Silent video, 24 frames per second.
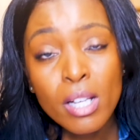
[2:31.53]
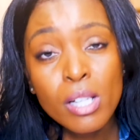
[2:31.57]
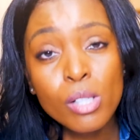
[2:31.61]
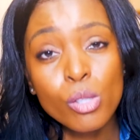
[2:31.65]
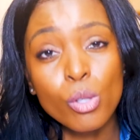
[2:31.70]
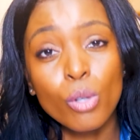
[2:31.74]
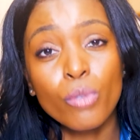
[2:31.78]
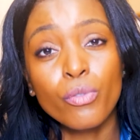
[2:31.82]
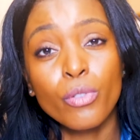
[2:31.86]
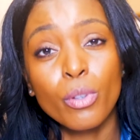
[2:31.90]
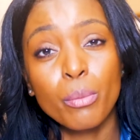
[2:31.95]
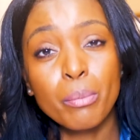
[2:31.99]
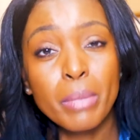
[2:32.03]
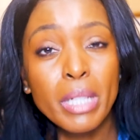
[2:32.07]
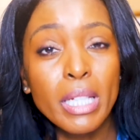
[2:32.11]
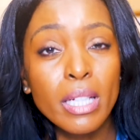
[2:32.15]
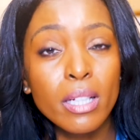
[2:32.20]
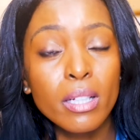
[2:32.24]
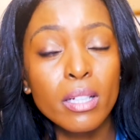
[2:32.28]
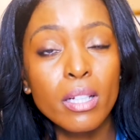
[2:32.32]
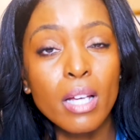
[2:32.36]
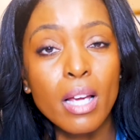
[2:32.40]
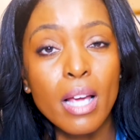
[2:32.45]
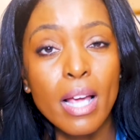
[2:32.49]
So for
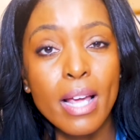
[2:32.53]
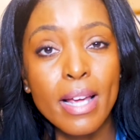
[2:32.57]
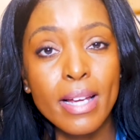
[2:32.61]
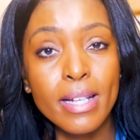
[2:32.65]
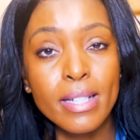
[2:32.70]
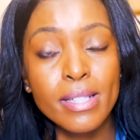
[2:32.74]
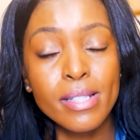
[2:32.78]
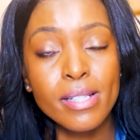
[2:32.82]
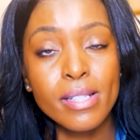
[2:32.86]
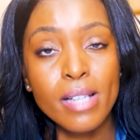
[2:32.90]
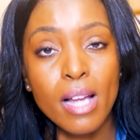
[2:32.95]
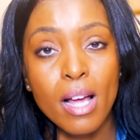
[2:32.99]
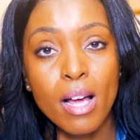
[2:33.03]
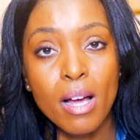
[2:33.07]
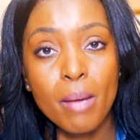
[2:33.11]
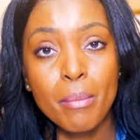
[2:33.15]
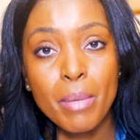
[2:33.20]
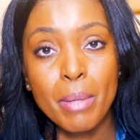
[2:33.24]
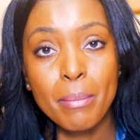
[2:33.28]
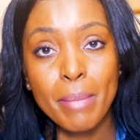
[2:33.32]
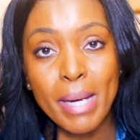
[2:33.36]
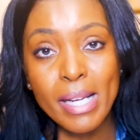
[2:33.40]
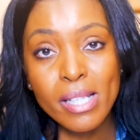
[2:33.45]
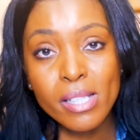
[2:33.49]
me and
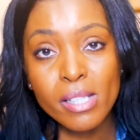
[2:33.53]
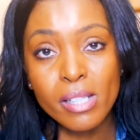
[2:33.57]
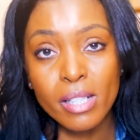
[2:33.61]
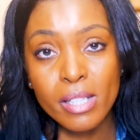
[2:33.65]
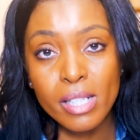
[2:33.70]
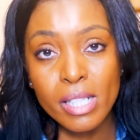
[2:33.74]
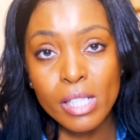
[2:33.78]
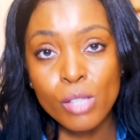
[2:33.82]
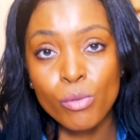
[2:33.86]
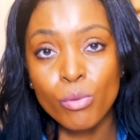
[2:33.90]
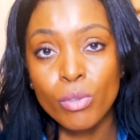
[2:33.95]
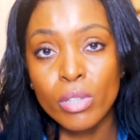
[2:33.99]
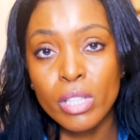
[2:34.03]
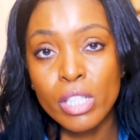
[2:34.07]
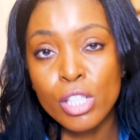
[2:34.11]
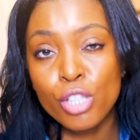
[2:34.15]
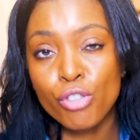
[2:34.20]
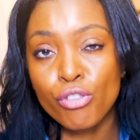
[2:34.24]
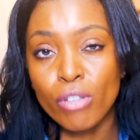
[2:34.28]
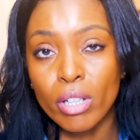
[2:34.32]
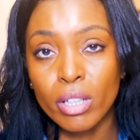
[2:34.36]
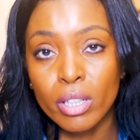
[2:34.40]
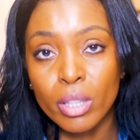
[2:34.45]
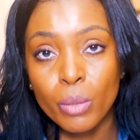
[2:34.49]
um, in my studies, really
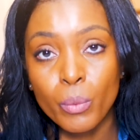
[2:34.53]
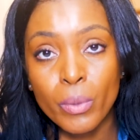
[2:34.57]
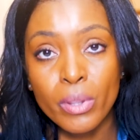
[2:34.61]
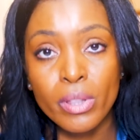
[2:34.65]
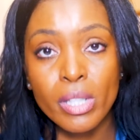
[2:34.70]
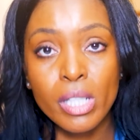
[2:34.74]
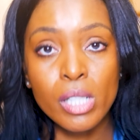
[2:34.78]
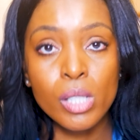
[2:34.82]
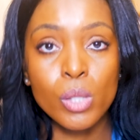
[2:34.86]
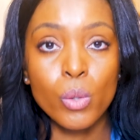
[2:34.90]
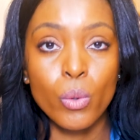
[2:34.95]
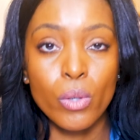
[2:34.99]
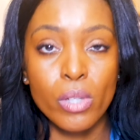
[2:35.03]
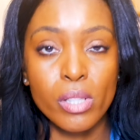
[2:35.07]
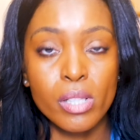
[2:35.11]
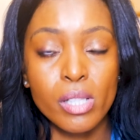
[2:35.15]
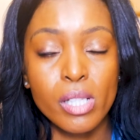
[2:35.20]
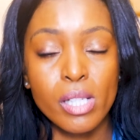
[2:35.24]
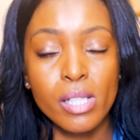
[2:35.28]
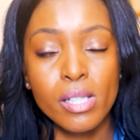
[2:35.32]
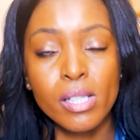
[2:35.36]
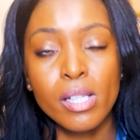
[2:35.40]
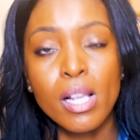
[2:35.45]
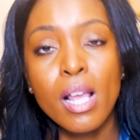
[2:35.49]
struggling with these
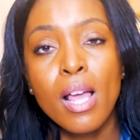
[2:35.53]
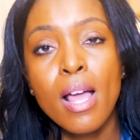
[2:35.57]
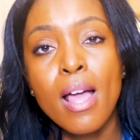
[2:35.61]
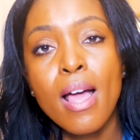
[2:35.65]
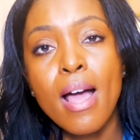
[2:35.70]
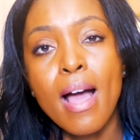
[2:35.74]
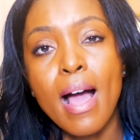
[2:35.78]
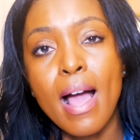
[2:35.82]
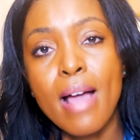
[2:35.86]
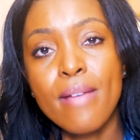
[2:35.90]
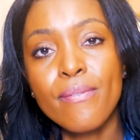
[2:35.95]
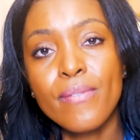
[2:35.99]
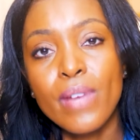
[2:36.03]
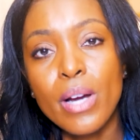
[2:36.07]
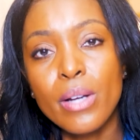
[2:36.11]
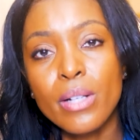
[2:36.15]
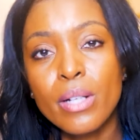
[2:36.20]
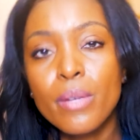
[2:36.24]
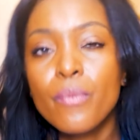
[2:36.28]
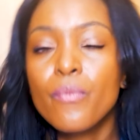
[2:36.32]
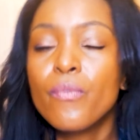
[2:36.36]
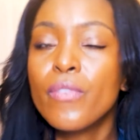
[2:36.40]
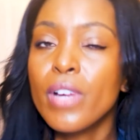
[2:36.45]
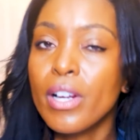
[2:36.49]
courses, I
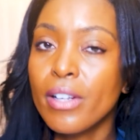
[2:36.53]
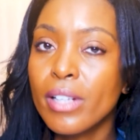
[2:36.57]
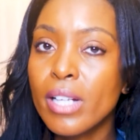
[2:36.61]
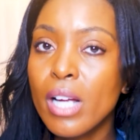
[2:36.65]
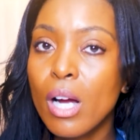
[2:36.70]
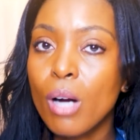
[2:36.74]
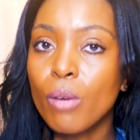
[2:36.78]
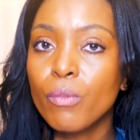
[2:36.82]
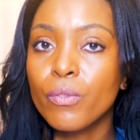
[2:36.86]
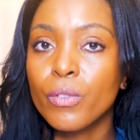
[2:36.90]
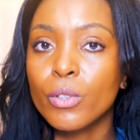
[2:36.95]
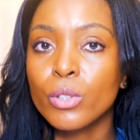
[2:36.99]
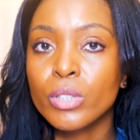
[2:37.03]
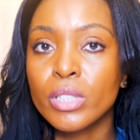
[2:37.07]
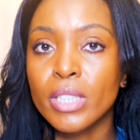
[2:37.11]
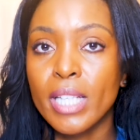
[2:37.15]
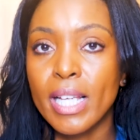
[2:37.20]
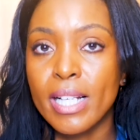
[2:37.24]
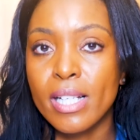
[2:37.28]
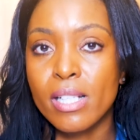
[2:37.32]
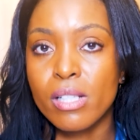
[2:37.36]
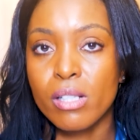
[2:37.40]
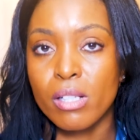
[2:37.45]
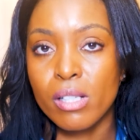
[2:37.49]
found it very helpful to
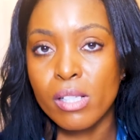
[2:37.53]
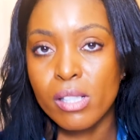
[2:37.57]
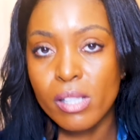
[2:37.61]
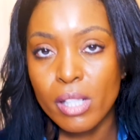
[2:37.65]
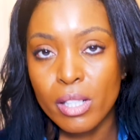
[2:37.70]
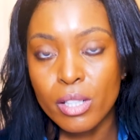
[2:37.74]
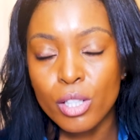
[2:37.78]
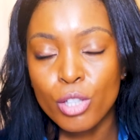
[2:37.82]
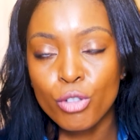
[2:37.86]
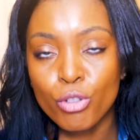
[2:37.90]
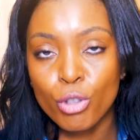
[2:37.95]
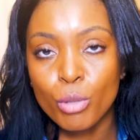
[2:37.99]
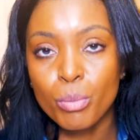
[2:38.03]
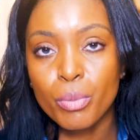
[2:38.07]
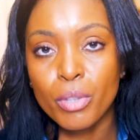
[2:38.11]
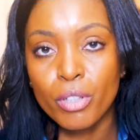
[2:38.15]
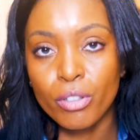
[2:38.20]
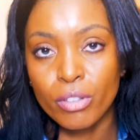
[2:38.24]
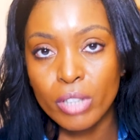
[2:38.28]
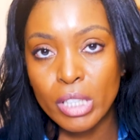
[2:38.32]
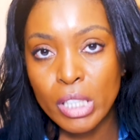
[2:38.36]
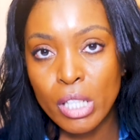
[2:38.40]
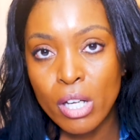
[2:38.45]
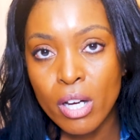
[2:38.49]
get into a study group
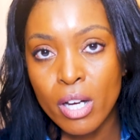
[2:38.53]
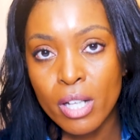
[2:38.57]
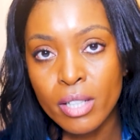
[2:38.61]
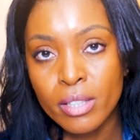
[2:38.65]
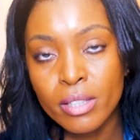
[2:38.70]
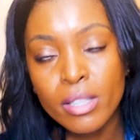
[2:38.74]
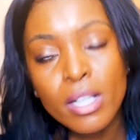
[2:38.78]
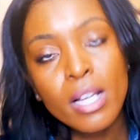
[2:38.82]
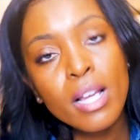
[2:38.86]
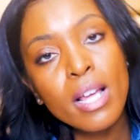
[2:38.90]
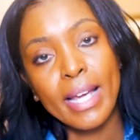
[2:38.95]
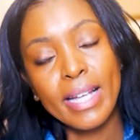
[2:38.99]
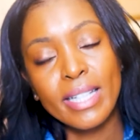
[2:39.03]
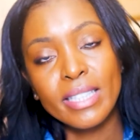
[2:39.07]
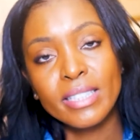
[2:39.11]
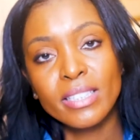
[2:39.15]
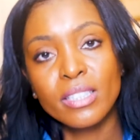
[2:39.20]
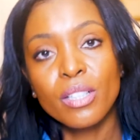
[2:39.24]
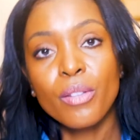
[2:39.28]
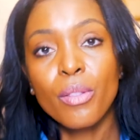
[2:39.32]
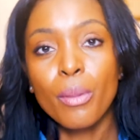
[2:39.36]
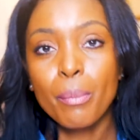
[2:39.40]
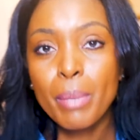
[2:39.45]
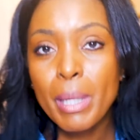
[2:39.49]
early on, and
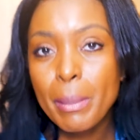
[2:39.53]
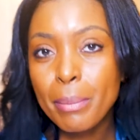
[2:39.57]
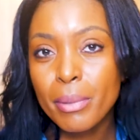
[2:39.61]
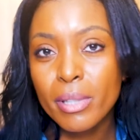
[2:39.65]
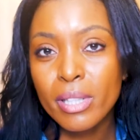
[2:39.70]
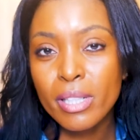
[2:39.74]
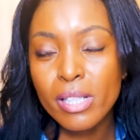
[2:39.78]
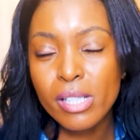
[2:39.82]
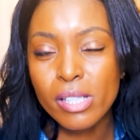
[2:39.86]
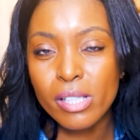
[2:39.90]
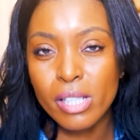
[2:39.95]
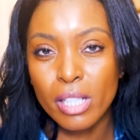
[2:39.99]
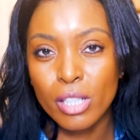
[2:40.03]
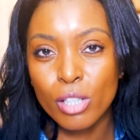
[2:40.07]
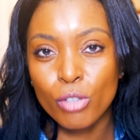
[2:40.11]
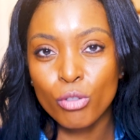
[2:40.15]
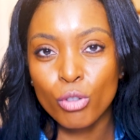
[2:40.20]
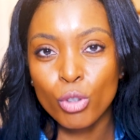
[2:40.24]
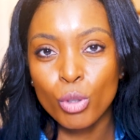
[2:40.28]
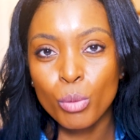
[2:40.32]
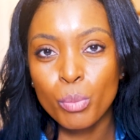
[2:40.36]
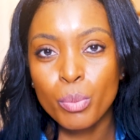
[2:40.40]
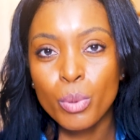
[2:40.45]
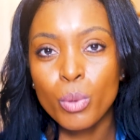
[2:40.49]
the people in the study
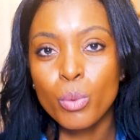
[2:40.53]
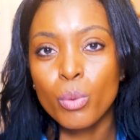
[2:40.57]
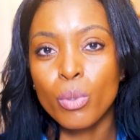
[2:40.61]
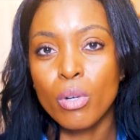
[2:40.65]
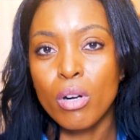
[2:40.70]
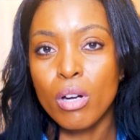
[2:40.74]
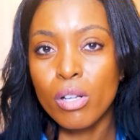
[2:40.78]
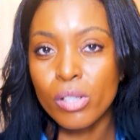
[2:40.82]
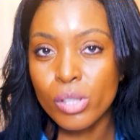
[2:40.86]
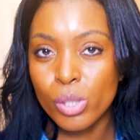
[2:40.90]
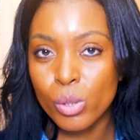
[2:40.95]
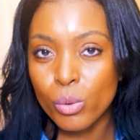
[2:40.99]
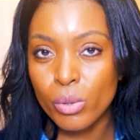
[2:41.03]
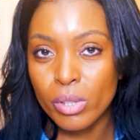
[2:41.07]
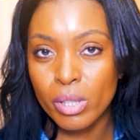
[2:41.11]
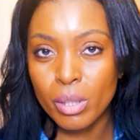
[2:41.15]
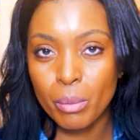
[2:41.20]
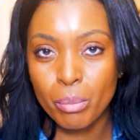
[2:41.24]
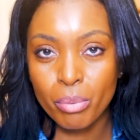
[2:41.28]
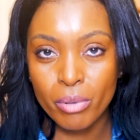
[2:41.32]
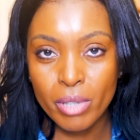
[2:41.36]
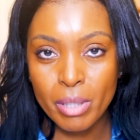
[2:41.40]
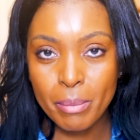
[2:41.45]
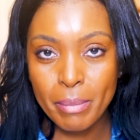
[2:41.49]
group who were also in
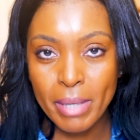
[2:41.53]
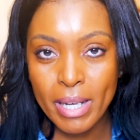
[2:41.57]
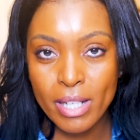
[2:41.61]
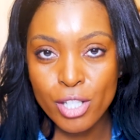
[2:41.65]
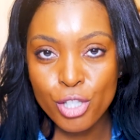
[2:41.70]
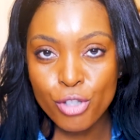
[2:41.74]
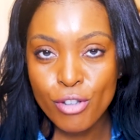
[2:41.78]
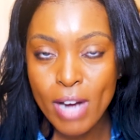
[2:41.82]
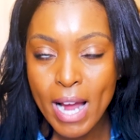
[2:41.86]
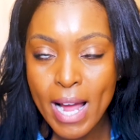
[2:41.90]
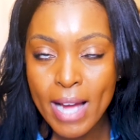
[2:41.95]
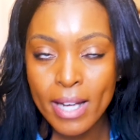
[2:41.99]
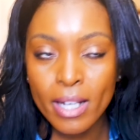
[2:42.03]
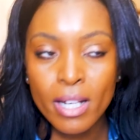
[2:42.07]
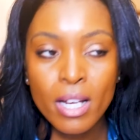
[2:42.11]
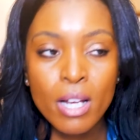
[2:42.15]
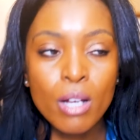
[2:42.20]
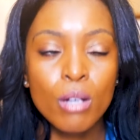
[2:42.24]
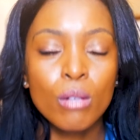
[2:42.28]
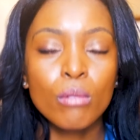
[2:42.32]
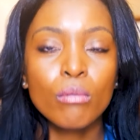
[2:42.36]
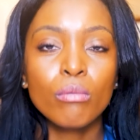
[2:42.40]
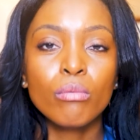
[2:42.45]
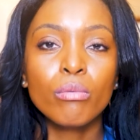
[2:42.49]
the pre med track
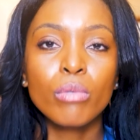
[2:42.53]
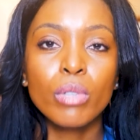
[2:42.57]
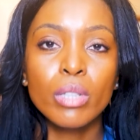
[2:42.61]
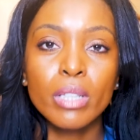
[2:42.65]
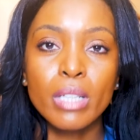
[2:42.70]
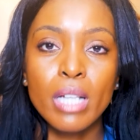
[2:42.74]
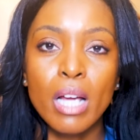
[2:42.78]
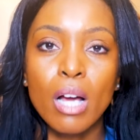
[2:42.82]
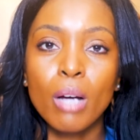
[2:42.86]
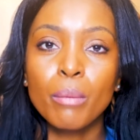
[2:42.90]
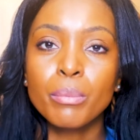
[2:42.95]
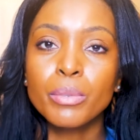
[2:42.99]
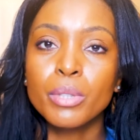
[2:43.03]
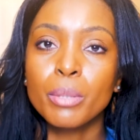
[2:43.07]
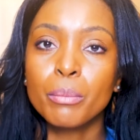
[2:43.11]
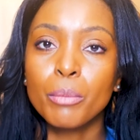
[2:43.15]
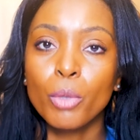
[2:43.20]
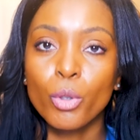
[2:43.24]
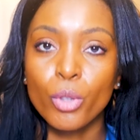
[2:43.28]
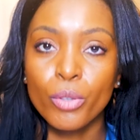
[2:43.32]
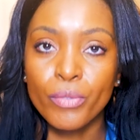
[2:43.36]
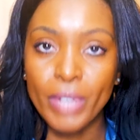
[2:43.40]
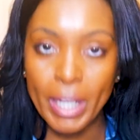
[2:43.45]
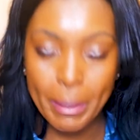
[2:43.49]
really helped to
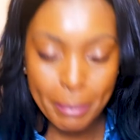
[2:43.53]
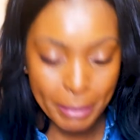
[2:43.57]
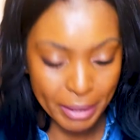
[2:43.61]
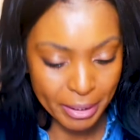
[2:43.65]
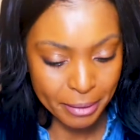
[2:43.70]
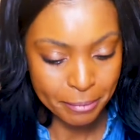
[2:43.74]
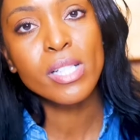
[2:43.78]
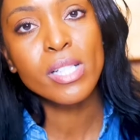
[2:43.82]
motivate me.